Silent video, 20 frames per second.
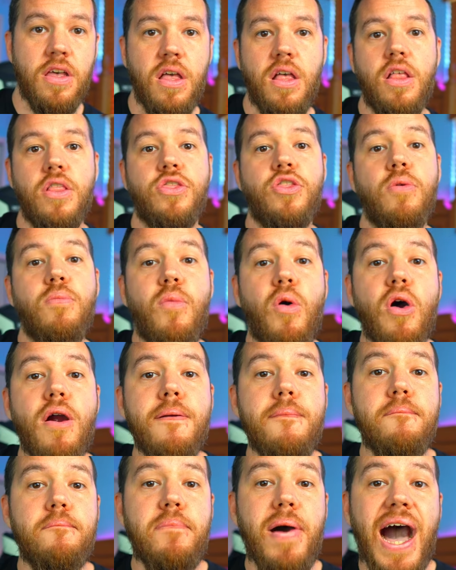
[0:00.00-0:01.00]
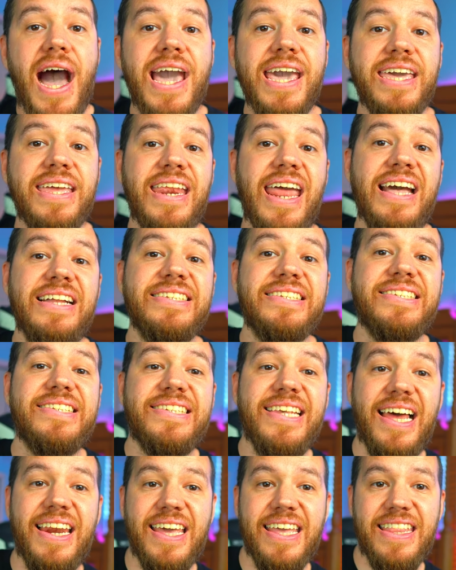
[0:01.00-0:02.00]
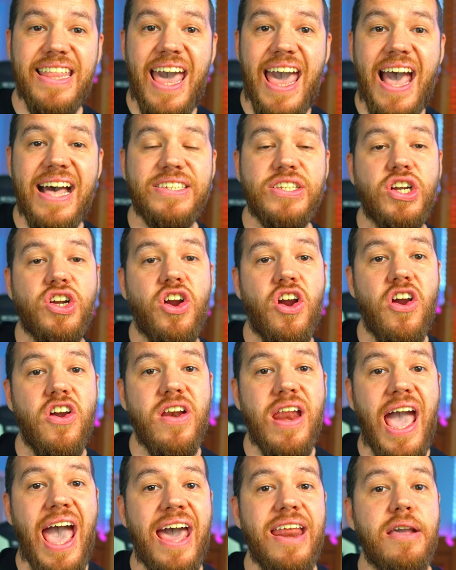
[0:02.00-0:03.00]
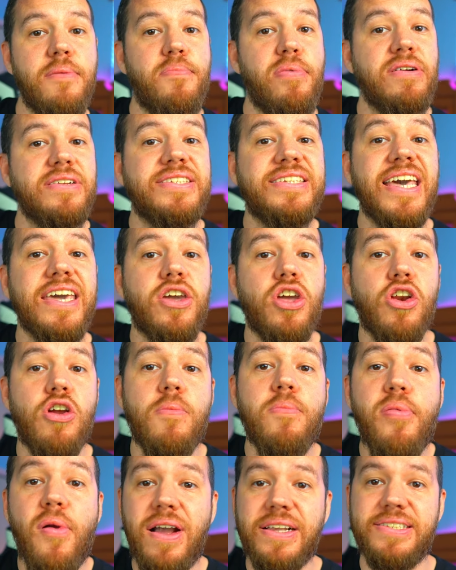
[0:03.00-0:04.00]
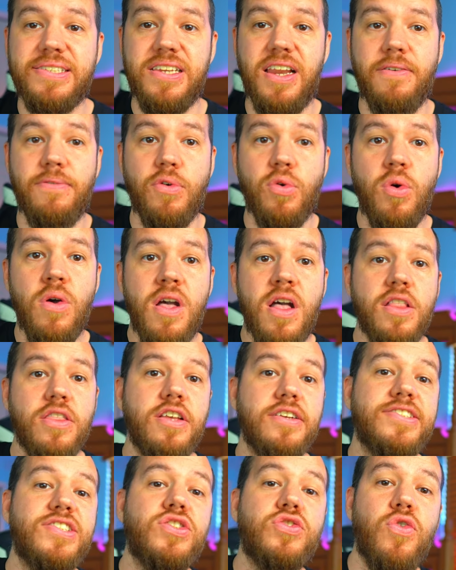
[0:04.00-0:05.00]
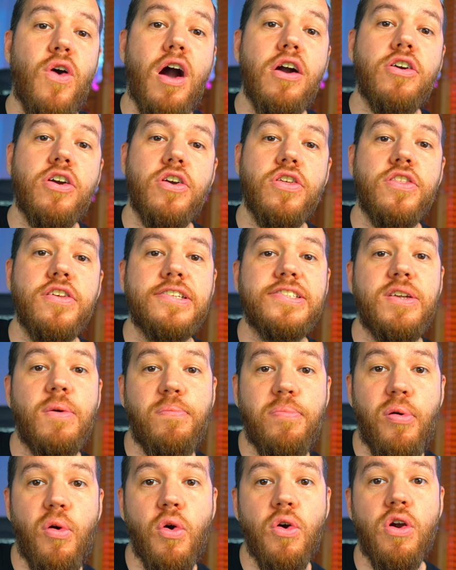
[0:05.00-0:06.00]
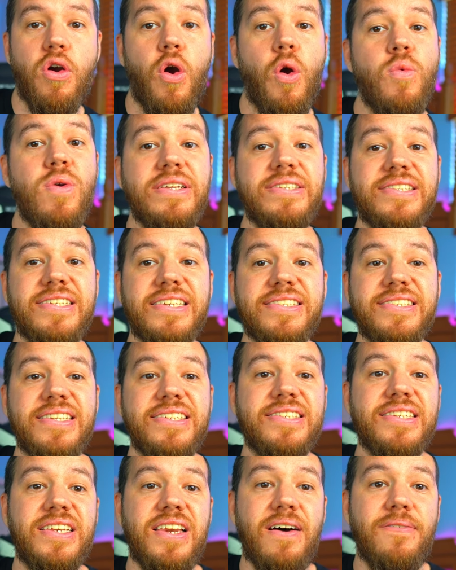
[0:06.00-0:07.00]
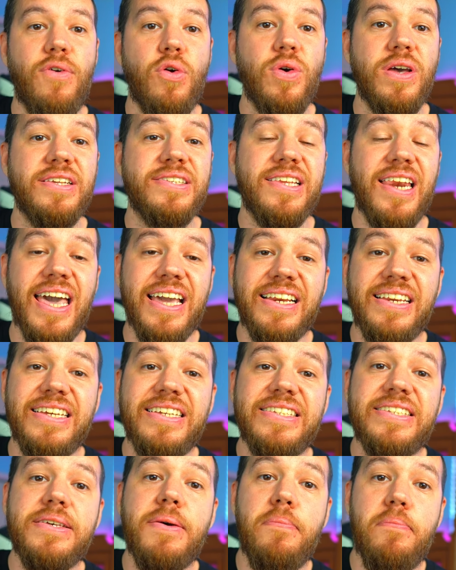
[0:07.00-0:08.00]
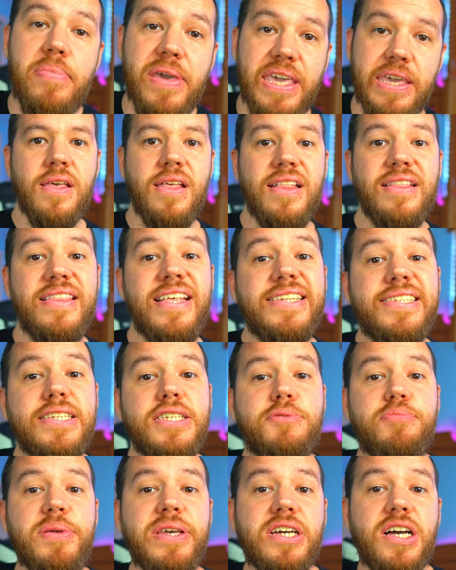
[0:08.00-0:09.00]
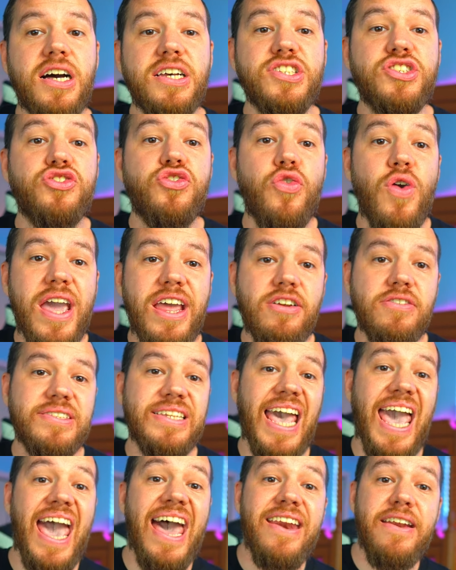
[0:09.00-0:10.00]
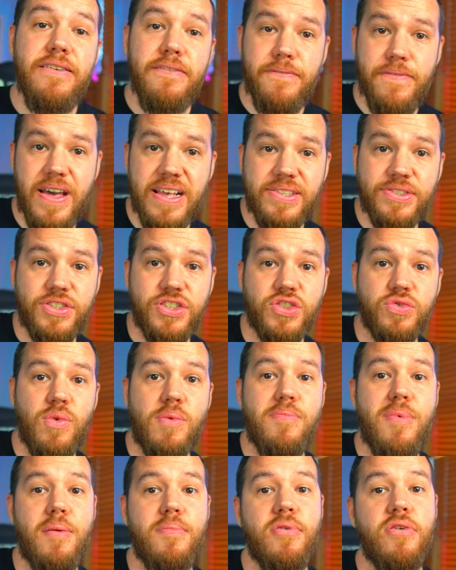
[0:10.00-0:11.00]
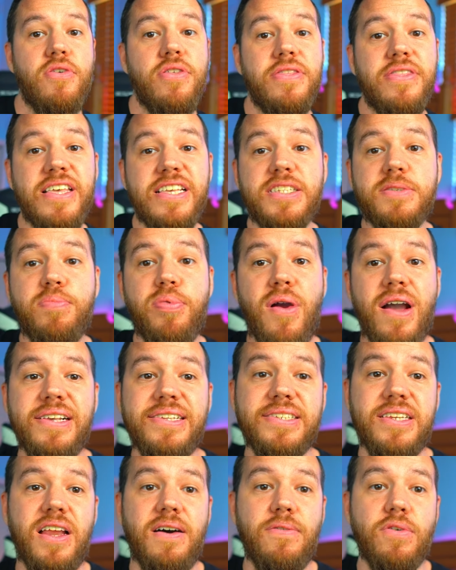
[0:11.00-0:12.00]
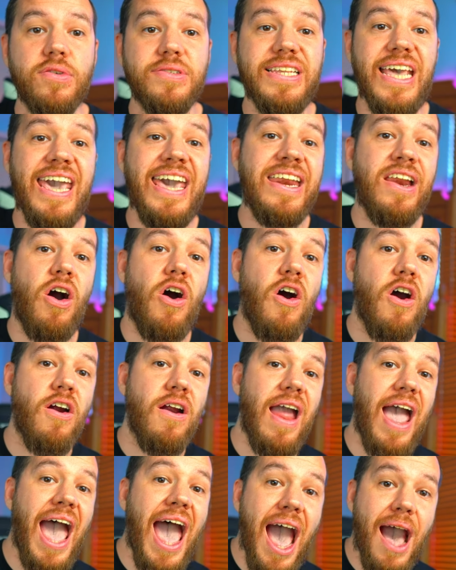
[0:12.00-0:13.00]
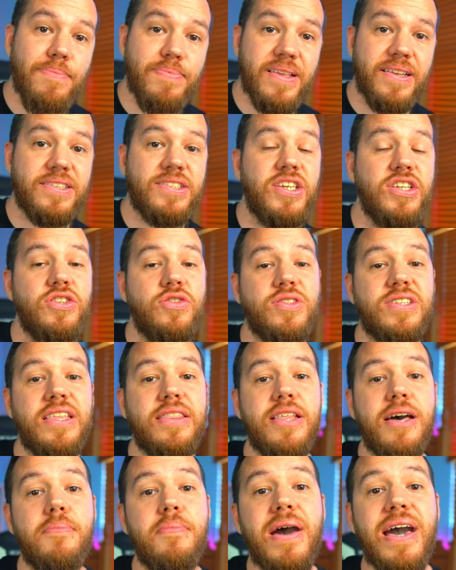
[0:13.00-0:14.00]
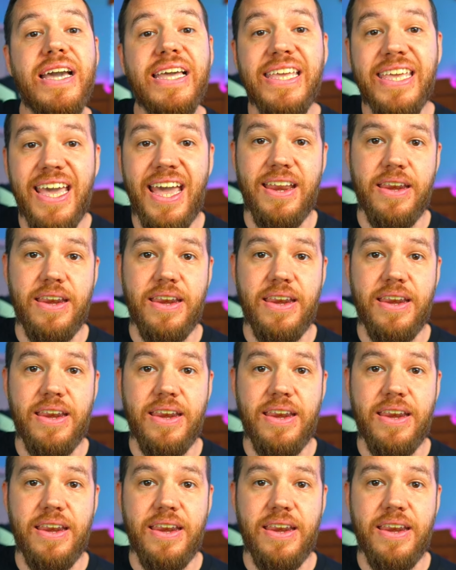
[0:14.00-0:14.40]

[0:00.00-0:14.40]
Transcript: The more buying and selling that has occurred at a particular price level, the stronger the support or resistance level is likely to be. This is because traders and investors remember these price levels and are apt to using them again.